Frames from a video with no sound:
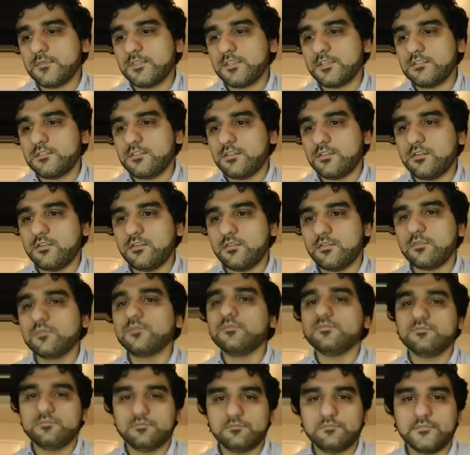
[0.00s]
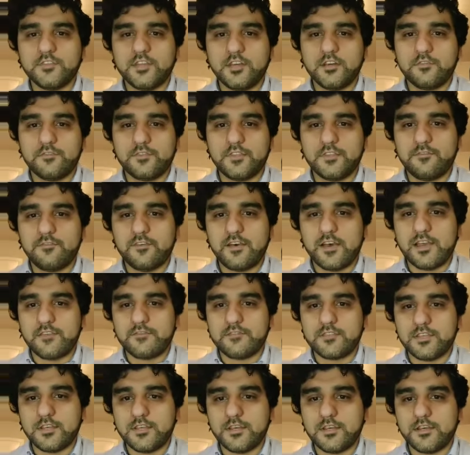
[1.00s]
So of the
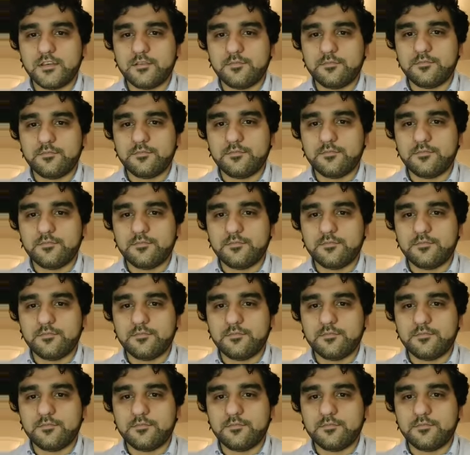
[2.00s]
5